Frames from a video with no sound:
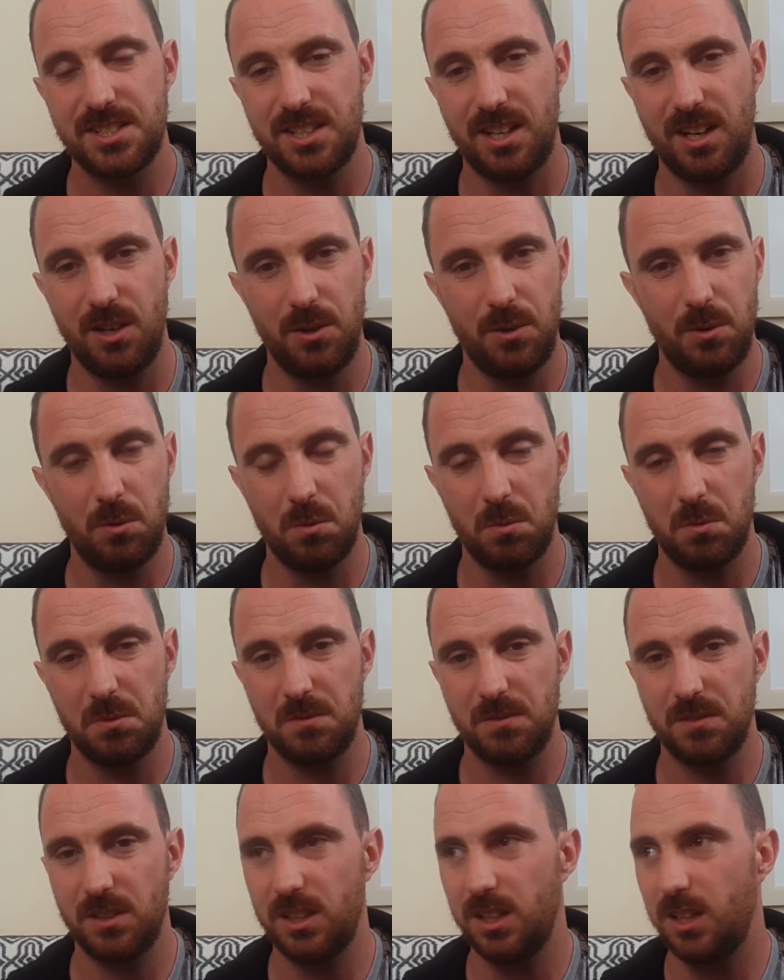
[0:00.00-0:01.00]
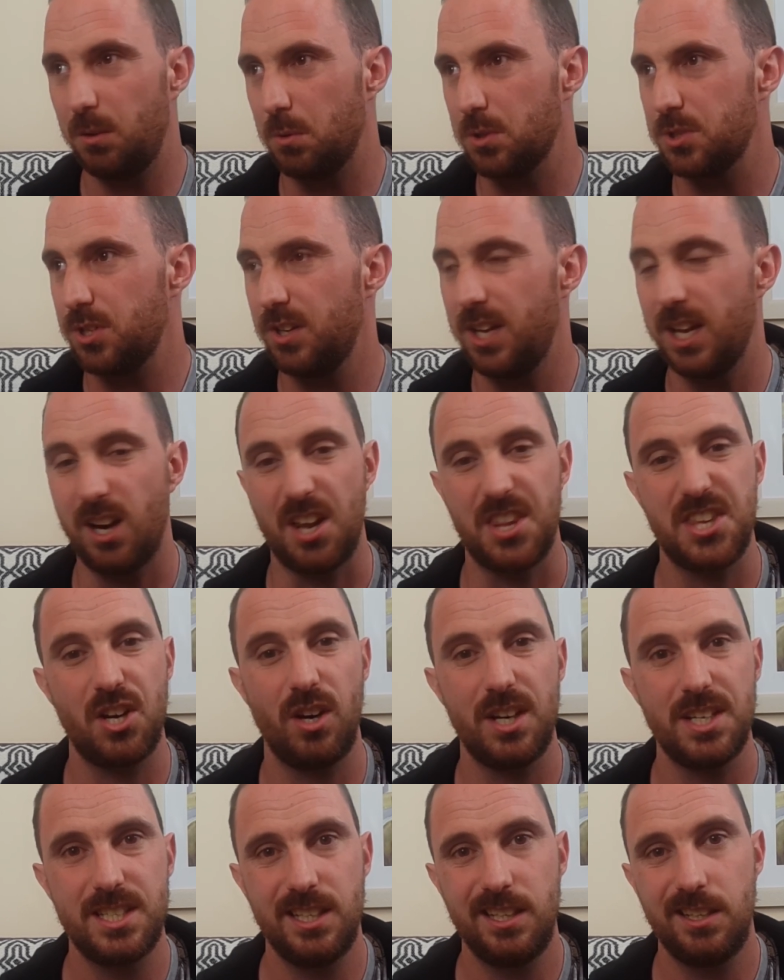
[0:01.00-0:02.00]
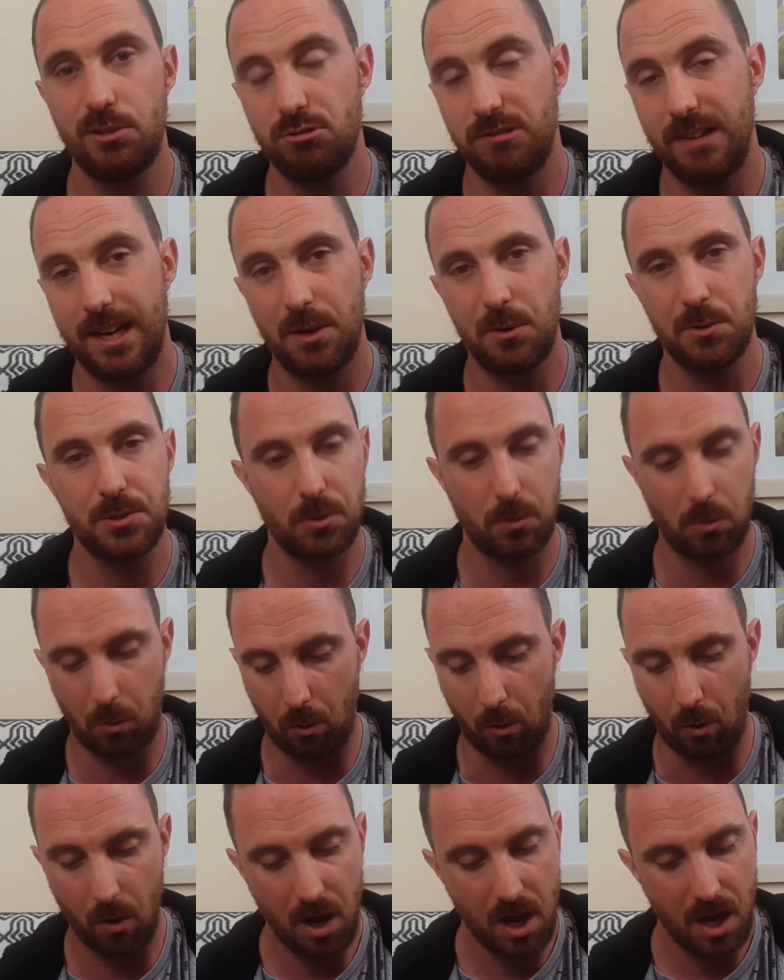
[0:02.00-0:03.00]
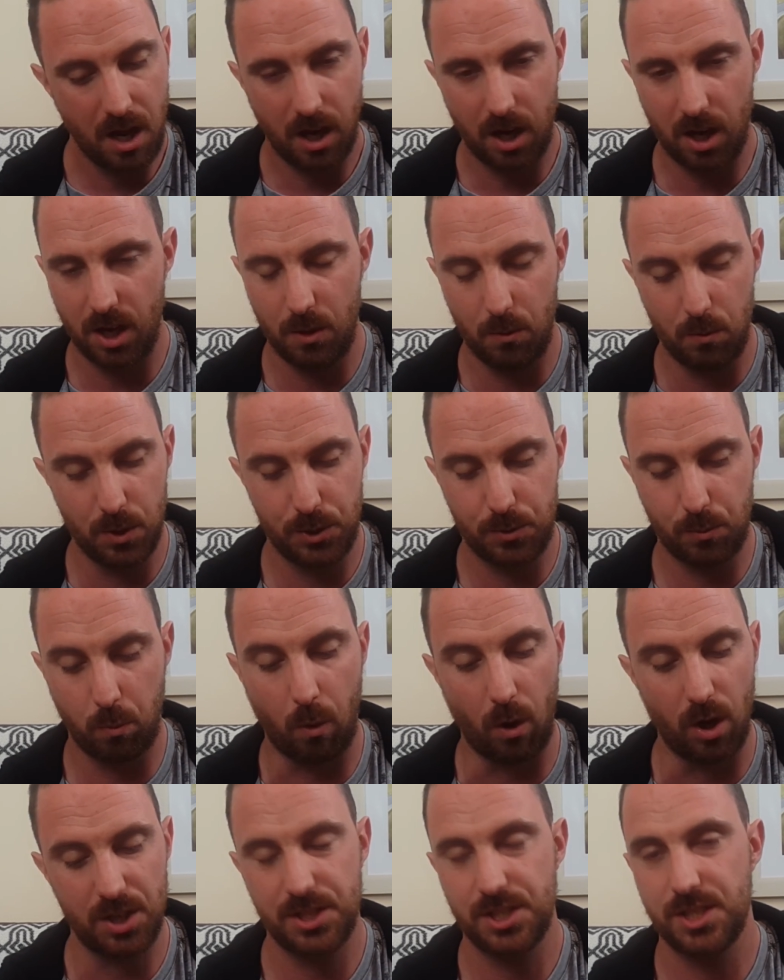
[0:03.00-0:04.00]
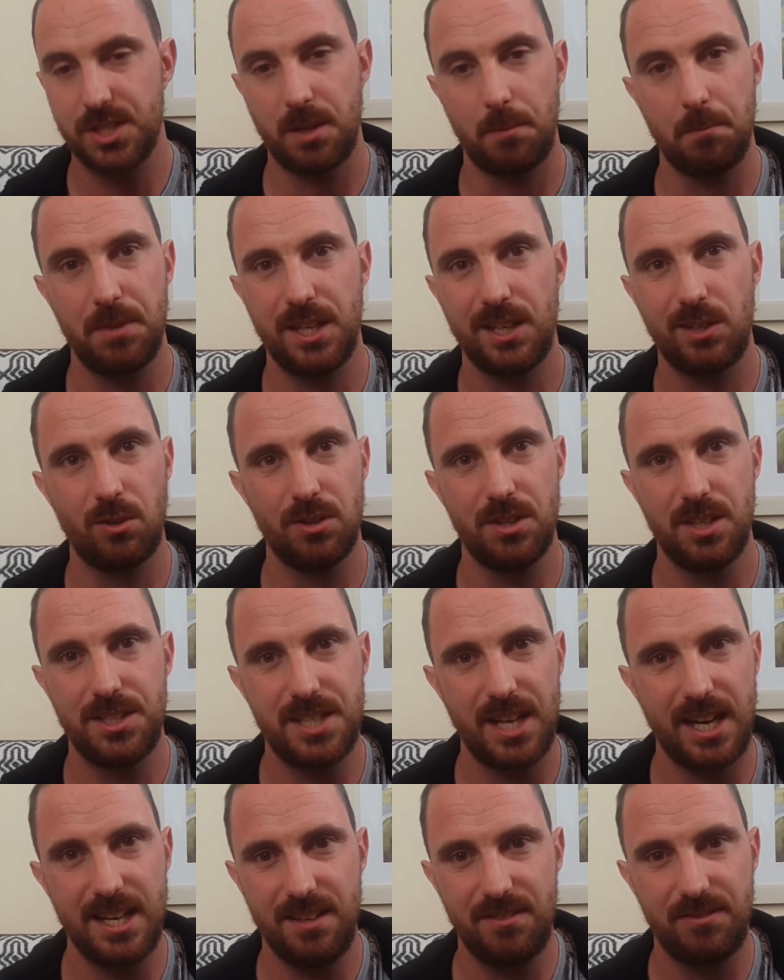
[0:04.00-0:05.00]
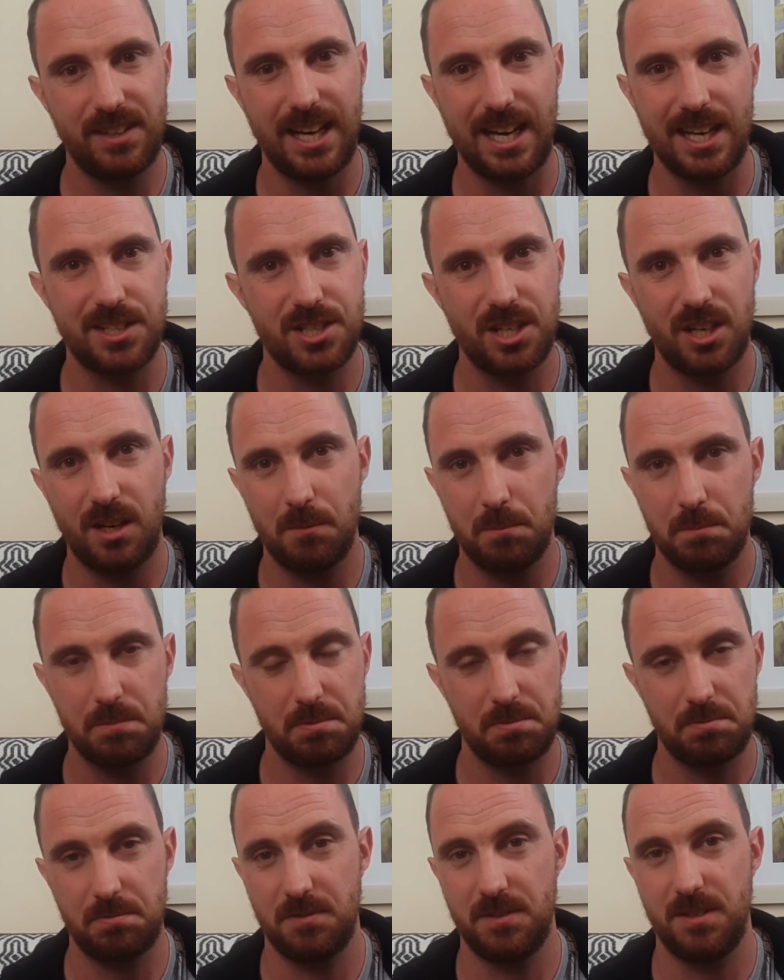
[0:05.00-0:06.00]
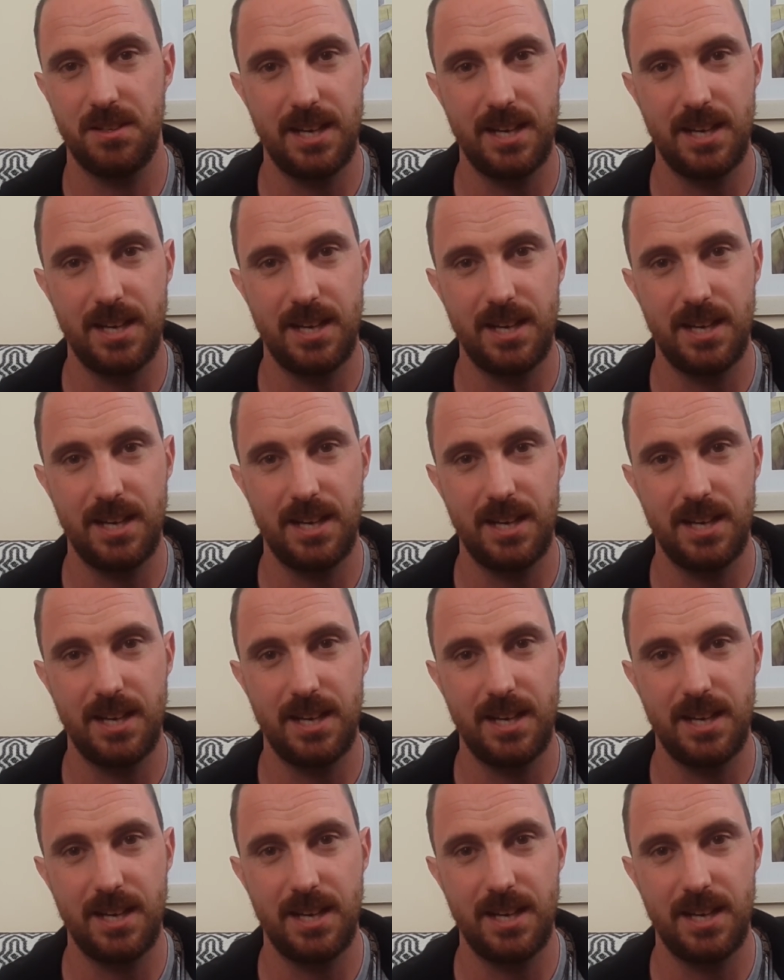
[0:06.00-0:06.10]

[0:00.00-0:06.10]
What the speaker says: So what's on there, like the IT Crowd, or I would watch something on the Dave catch up,